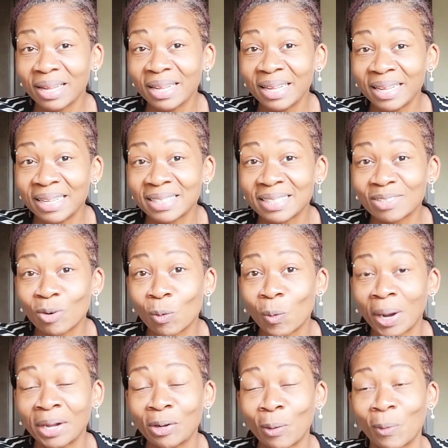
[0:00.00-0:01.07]
is
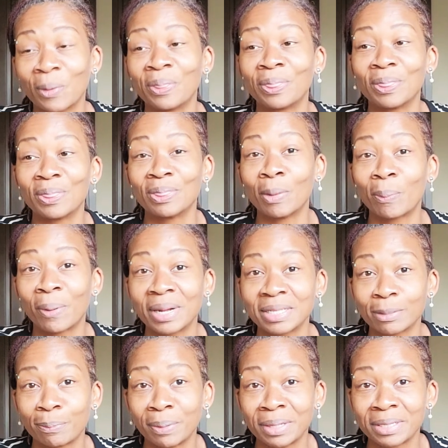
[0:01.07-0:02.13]
right on the
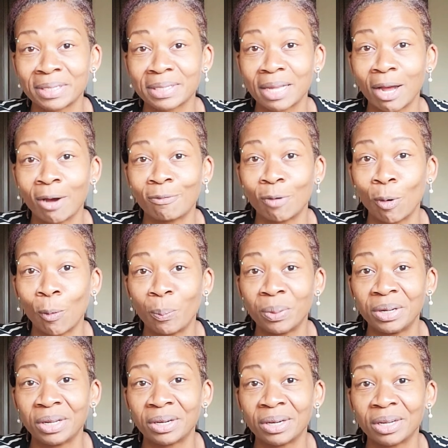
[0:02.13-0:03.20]
precipice of
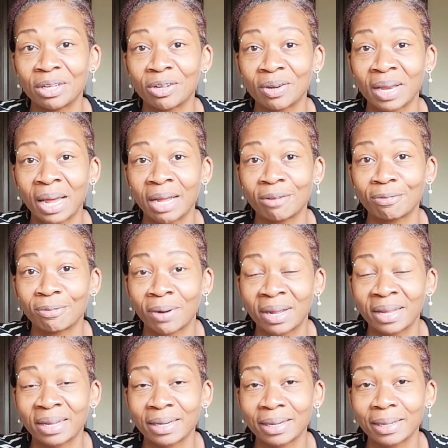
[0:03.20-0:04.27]
opening your life,
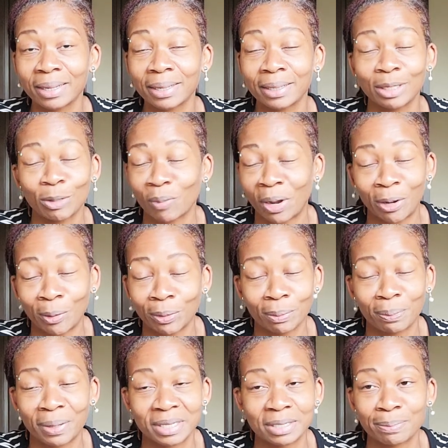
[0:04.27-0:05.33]
right? You're right on the
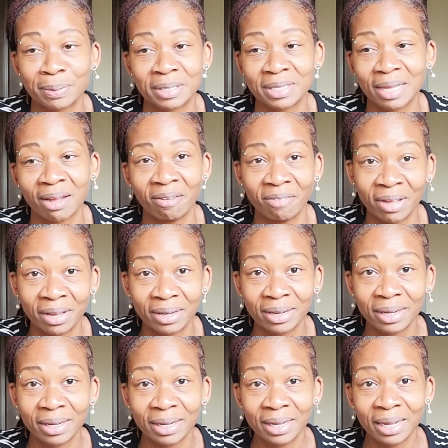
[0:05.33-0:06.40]
precipice of it.
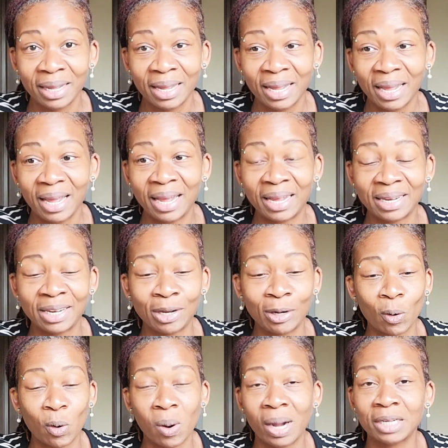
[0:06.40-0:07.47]
And
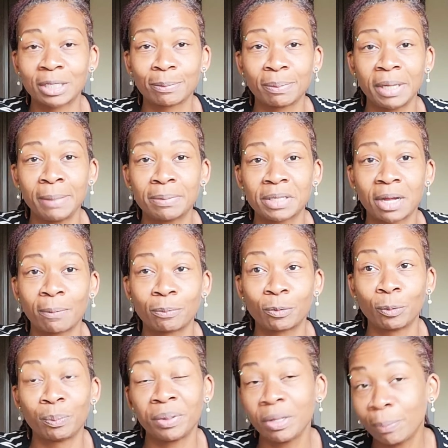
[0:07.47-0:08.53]
quantum leaps come
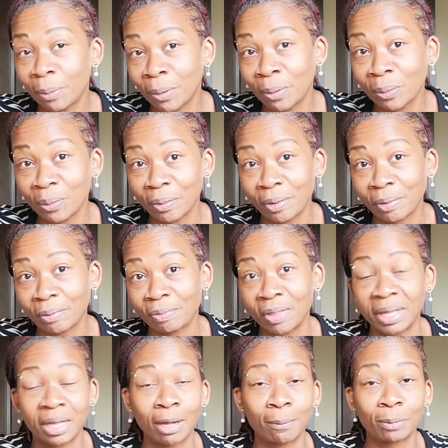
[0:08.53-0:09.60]
through people,
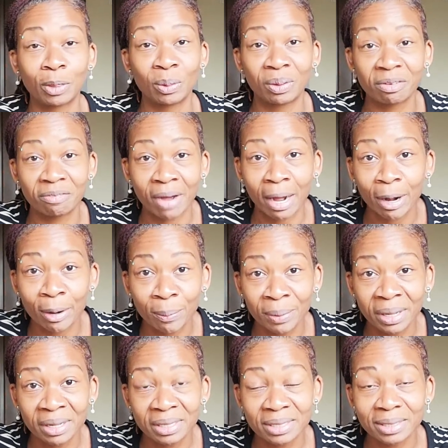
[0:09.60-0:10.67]
they come through
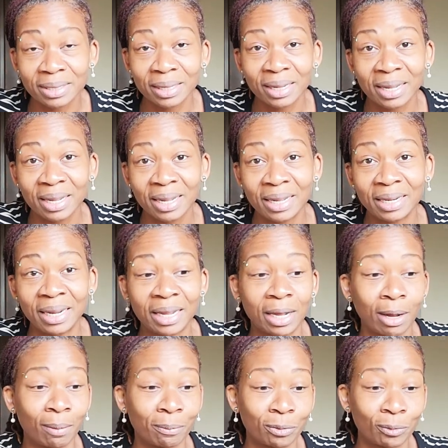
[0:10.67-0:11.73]
environments, they
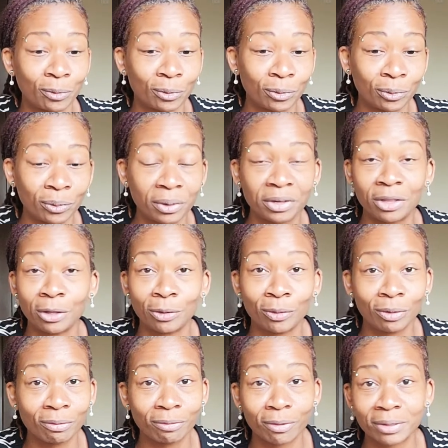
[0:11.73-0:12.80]
come through the
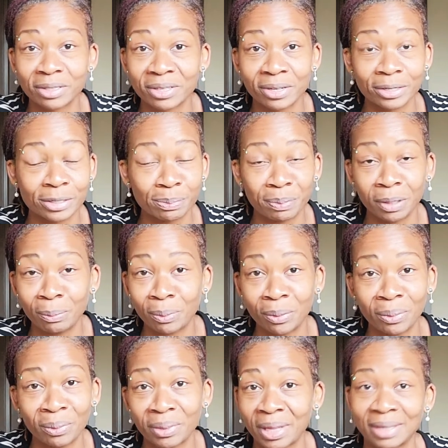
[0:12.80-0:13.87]
universe sends
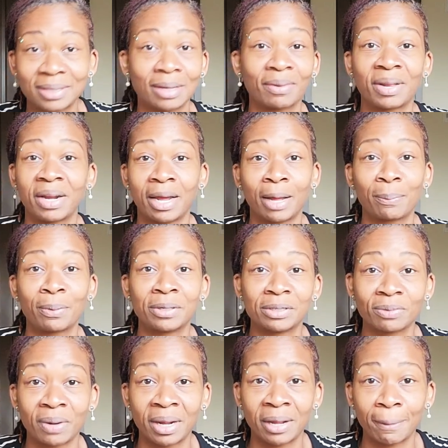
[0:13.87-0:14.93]
people. That's how that
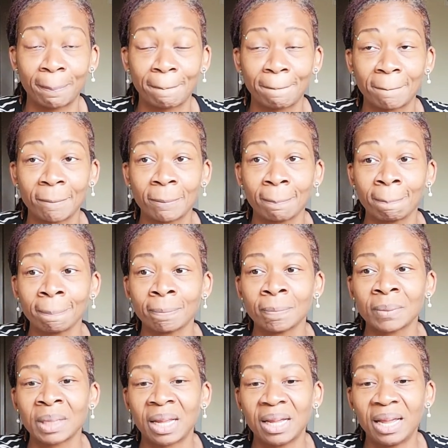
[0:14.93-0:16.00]
happens, right?
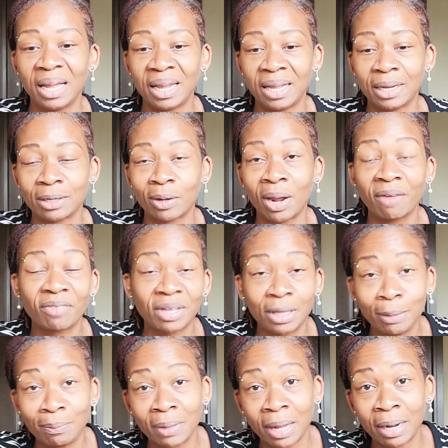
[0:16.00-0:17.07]
And you have to
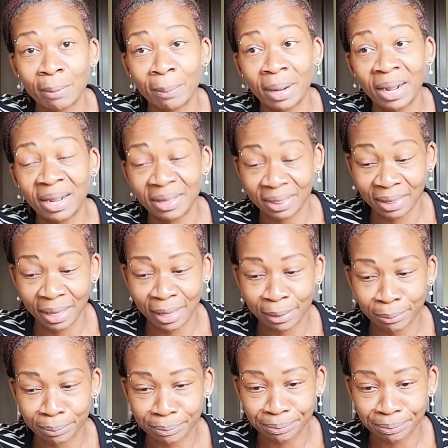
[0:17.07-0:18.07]
keep that in mind, that